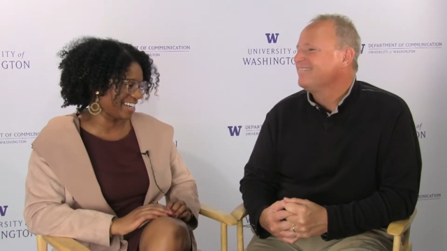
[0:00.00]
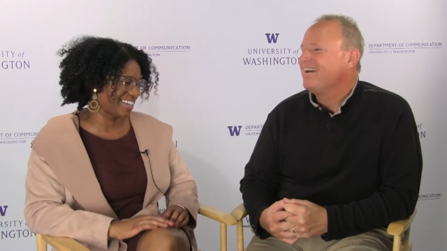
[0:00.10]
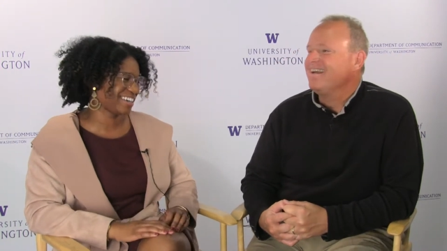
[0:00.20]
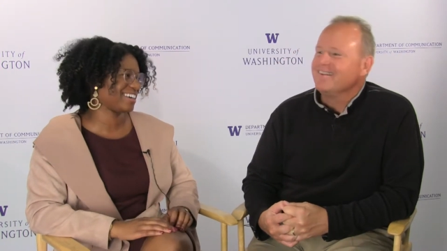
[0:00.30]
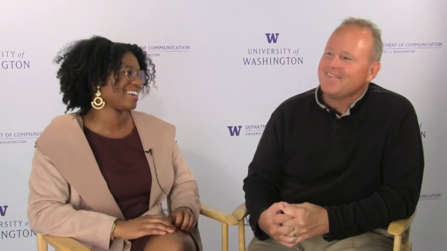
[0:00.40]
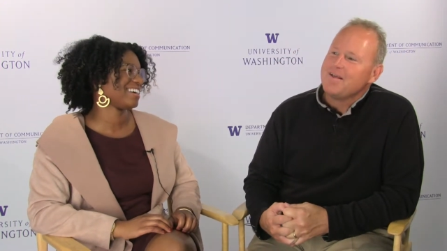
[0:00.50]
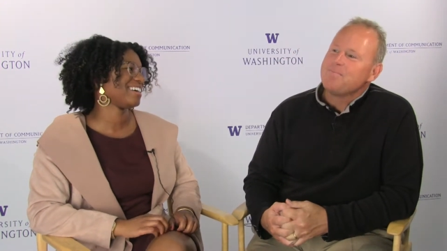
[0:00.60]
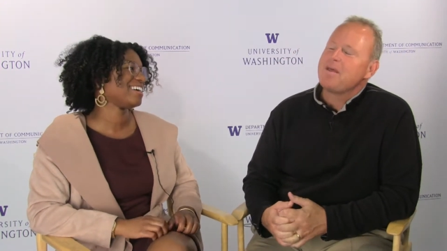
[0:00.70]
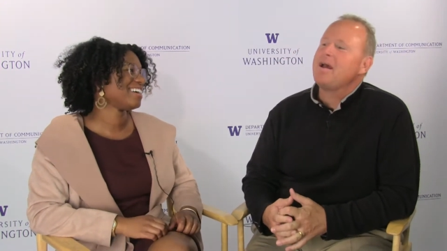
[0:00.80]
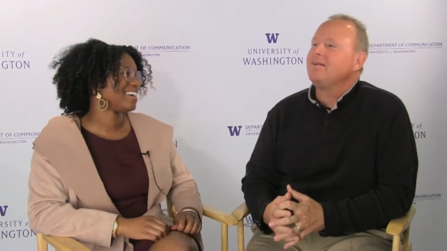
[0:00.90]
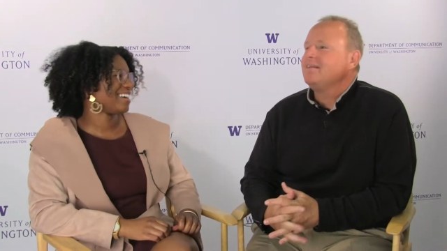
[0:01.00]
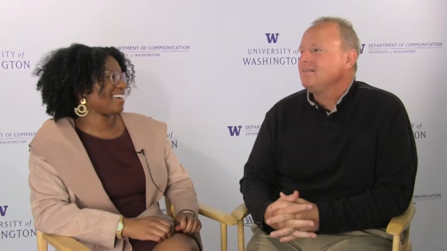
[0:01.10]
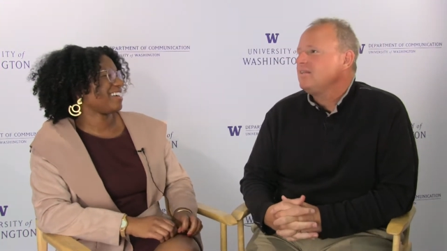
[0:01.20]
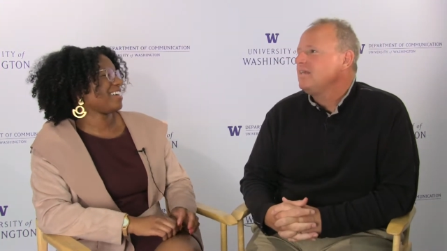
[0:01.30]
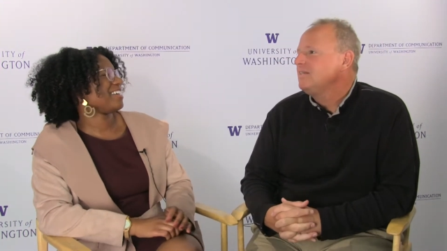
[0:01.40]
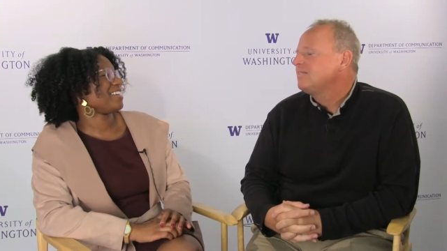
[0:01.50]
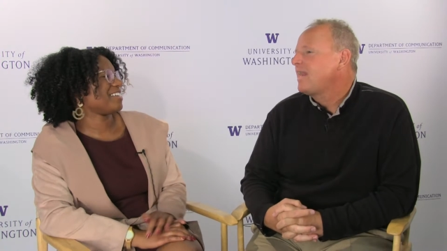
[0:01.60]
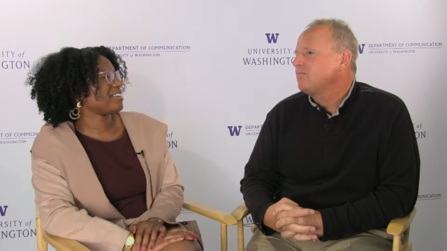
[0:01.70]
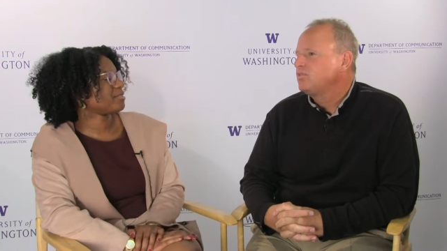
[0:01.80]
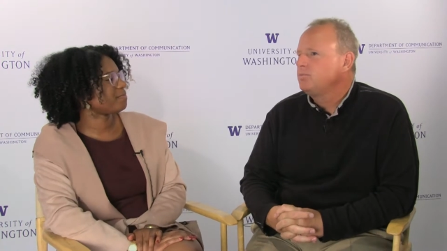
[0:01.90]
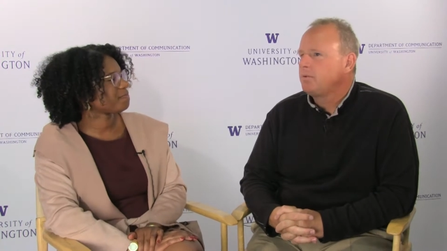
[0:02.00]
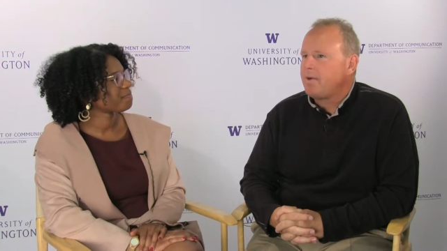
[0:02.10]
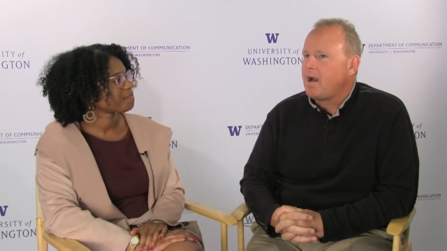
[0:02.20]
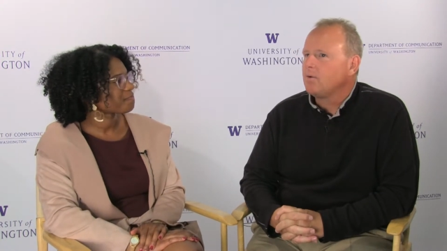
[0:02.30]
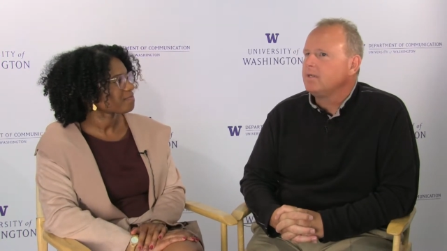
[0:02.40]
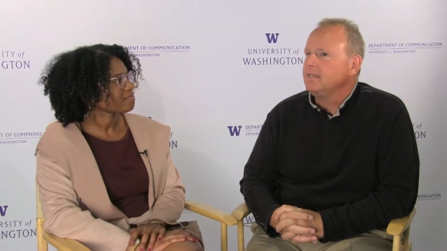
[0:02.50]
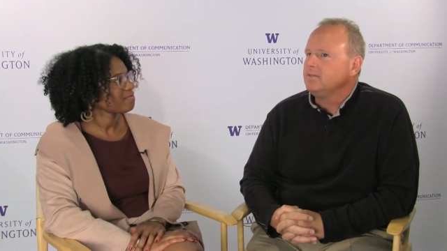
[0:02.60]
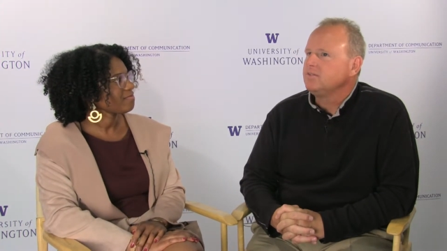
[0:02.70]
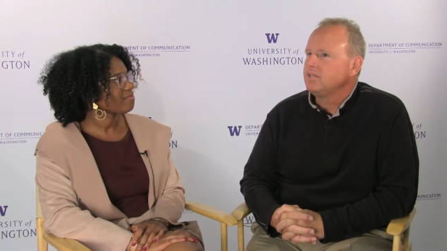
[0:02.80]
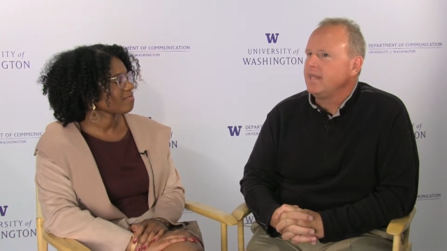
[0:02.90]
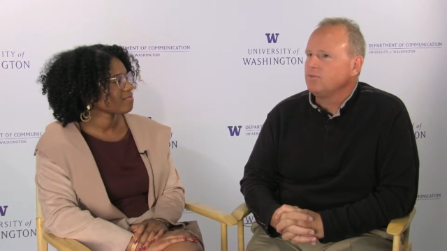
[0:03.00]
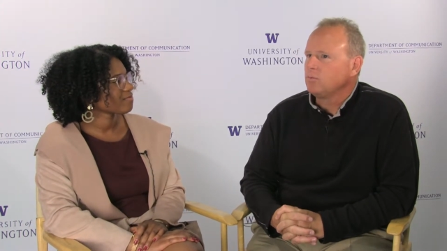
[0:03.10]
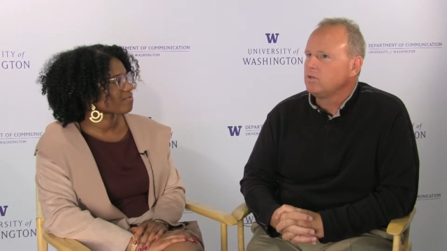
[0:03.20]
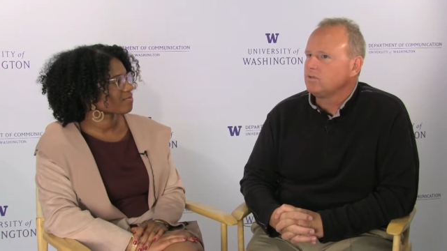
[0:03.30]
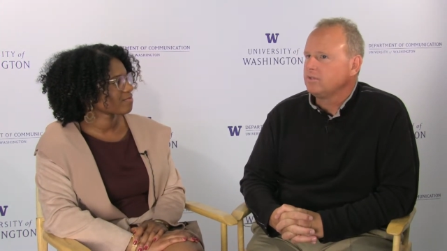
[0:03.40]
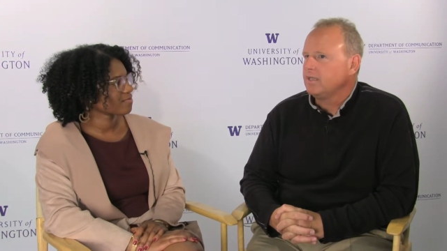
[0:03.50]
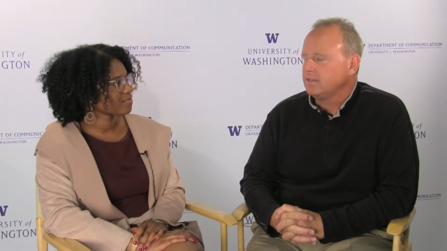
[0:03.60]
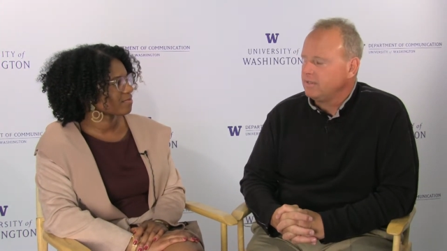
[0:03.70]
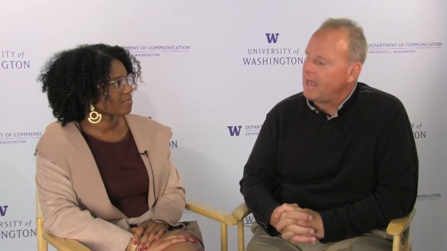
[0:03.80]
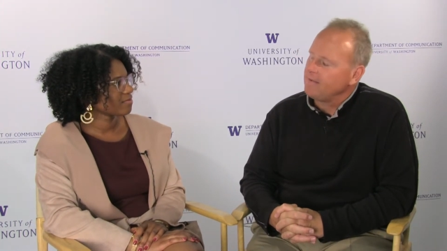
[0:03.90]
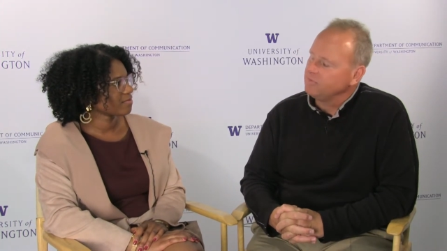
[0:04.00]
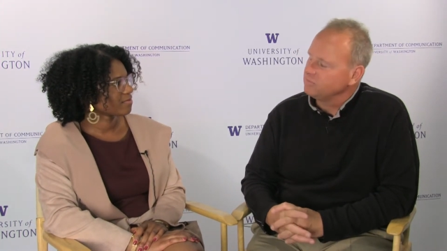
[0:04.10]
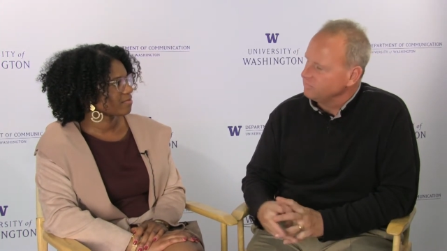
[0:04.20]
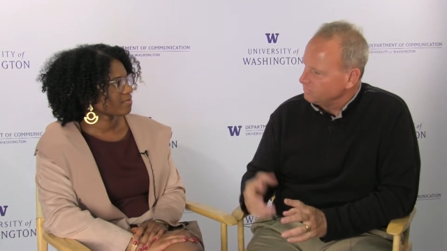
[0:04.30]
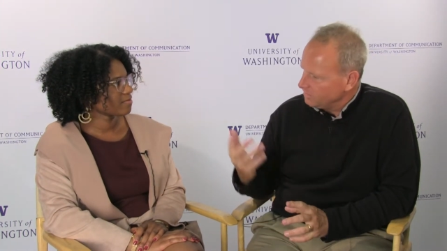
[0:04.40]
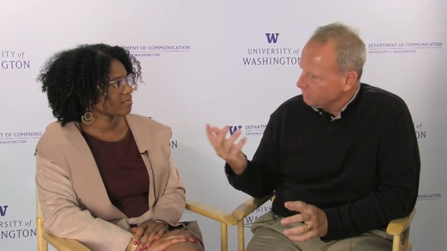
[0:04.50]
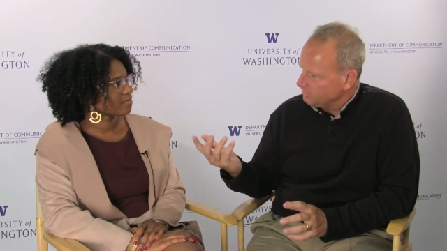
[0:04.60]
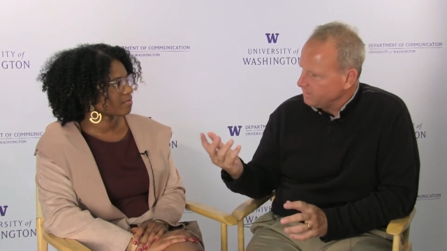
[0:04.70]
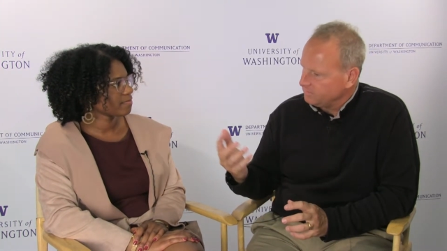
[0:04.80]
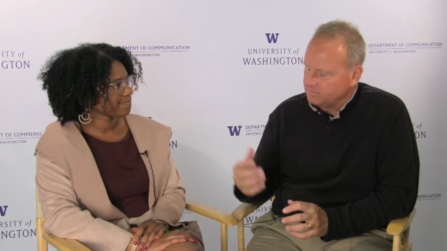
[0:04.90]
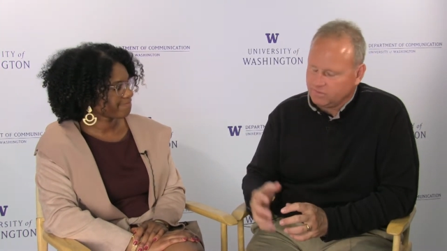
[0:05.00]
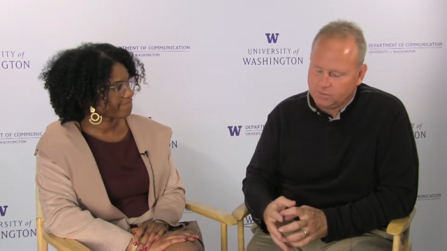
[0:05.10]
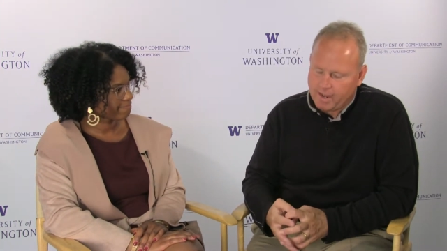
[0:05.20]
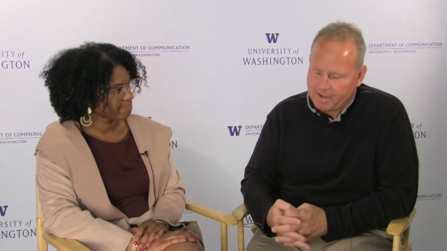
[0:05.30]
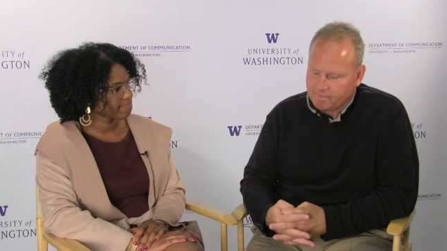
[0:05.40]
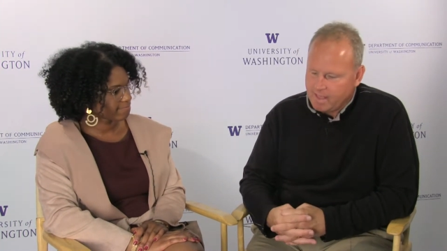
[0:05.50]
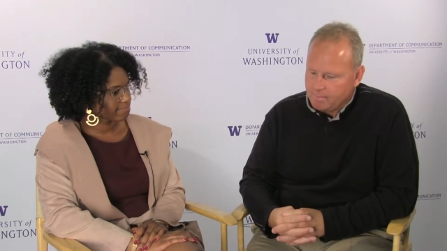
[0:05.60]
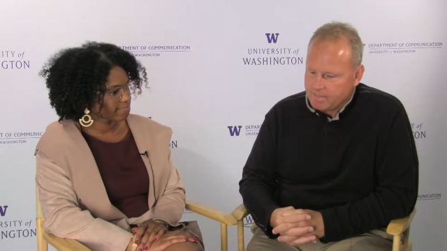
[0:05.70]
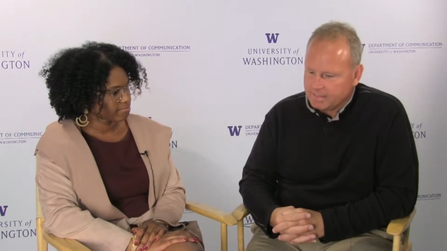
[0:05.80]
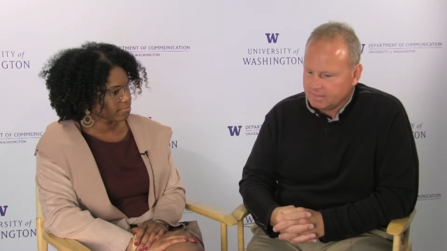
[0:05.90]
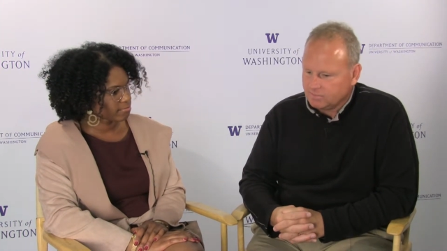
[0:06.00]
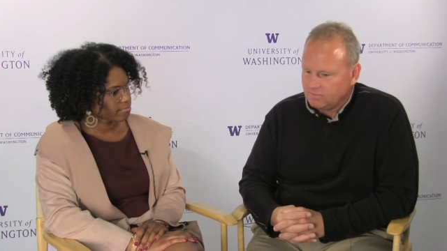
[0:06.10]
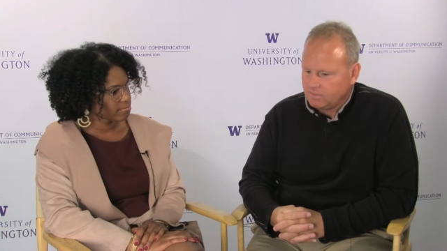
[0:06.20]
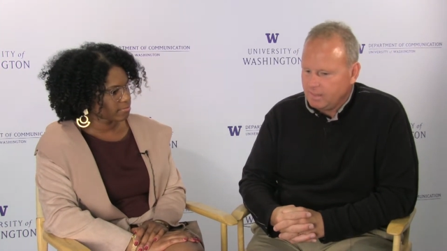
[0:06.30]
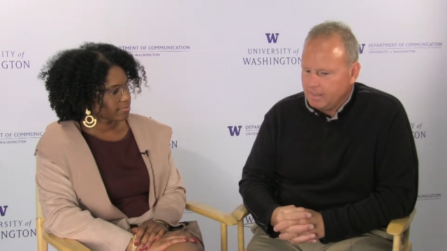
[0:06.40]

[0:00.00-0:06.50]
Speaker 1: right. And it, it is kind of a superpower in today's world to have those skill sets that you have because